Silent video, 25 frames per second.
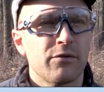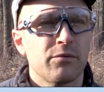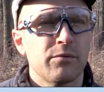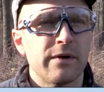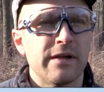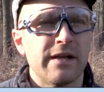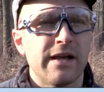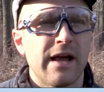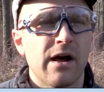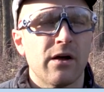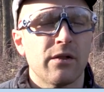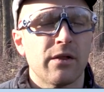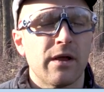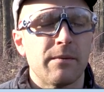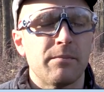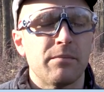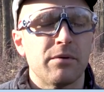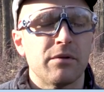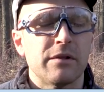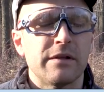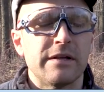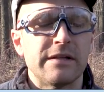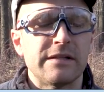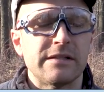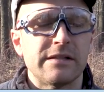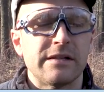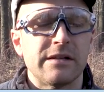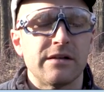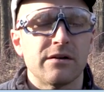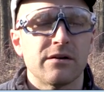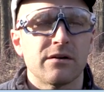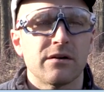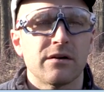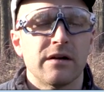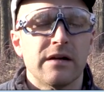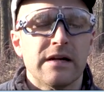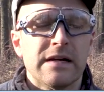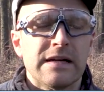3 LA Police
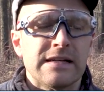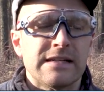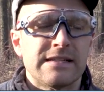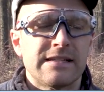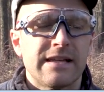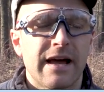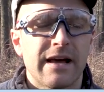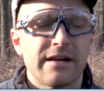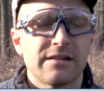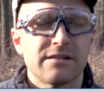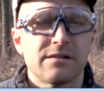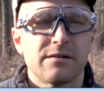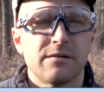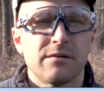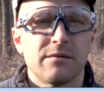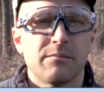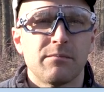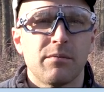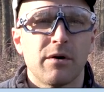Gear test,